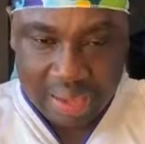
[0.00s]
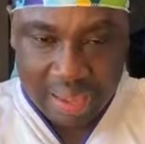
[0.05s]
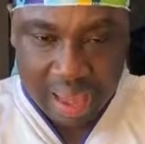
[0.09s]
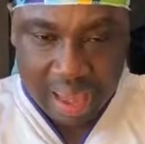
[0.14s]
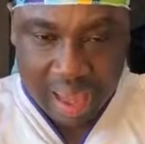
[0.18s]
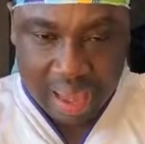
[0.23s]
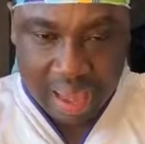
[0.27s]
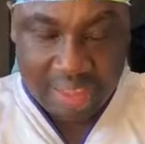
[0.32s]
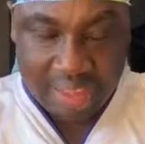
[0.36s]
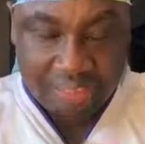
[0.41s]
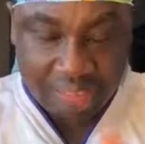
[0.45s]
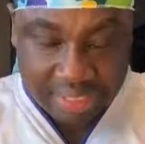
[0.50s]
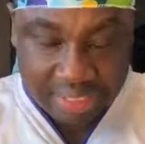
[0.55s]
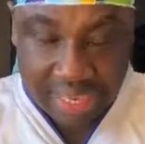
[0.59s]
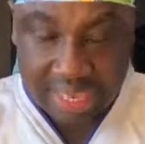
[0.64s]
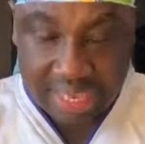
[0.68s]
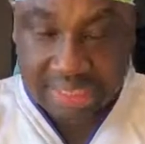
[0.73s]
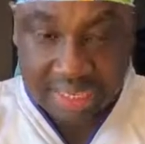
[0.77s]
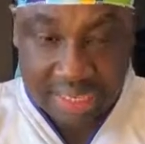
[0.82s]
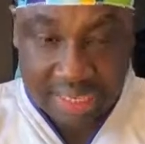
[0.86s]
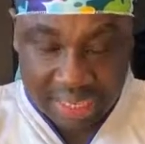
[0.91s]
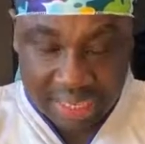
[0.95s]

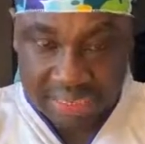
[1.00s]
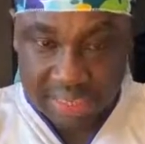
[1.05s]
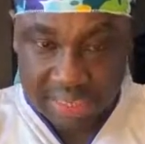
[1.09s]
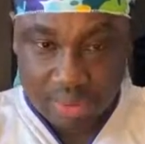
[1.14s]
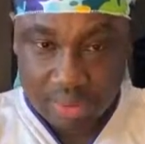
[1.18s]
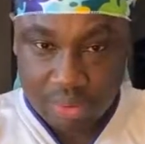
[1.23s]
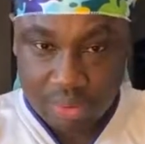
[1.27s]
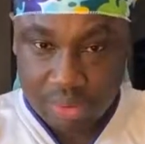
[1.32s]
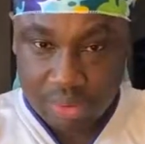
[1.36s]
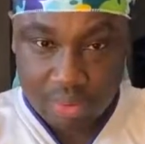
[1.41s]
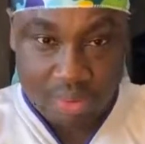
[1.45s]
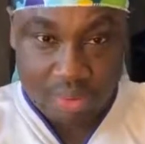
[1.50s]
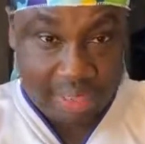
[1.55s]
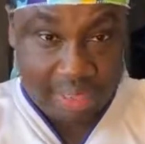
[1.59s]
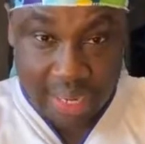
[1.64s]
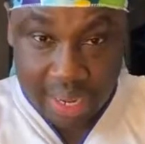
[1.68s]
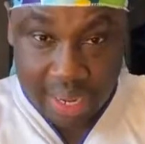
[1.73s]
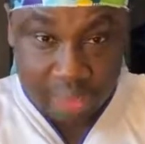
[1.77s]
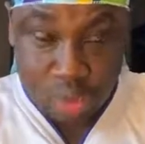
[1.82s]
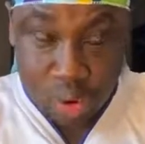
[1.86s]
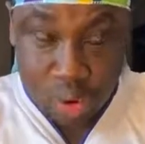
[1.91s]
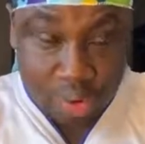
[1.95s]
Invitation letter no.
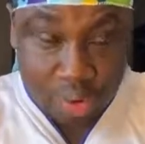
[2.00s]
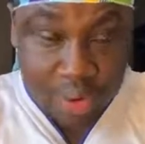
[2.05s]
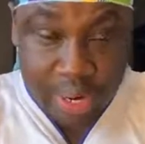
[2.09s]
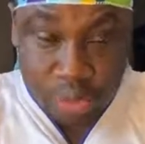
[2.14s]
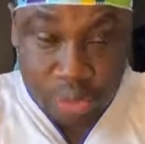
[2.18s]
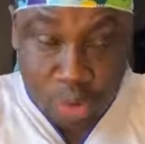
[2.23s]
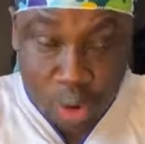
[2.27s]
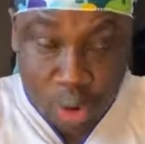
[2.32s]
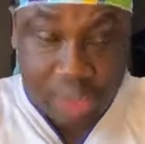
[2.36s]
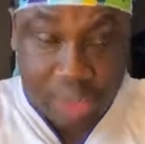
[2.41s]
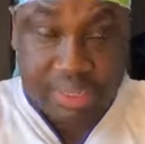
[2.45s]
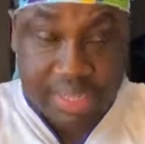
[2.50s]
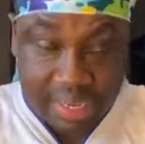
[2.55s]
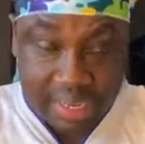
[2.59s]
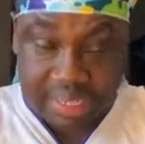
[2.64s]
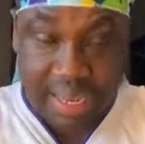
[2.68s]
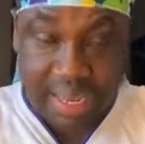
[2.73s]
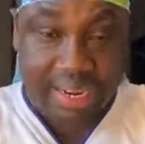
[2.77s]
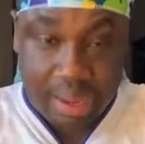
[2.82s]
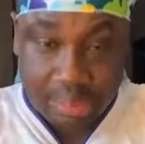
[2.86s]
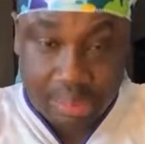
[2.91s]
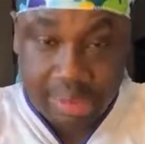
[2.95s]
Those days are
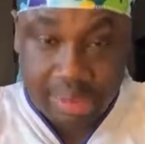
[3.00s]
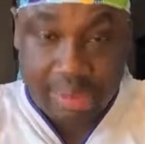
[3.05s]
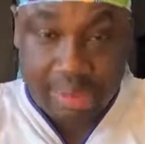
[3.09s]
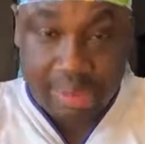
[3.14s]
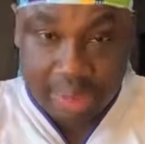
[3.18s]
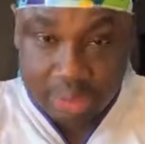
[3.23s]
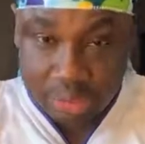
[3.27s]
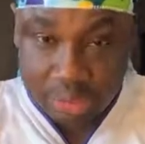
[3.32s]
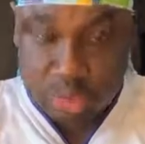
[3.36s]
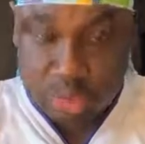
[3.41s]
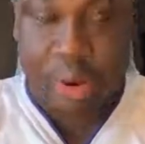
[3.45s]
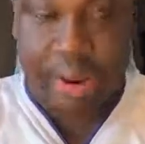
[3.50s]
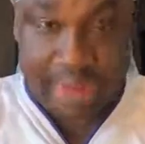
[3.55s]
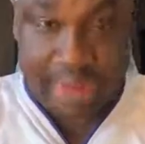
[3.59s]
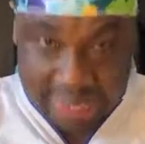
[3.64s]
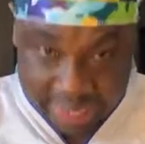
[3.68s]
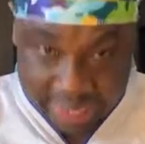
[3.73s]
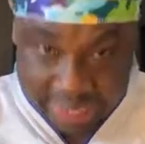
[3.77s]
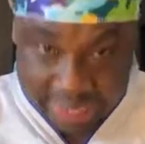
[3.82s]
coming to an end.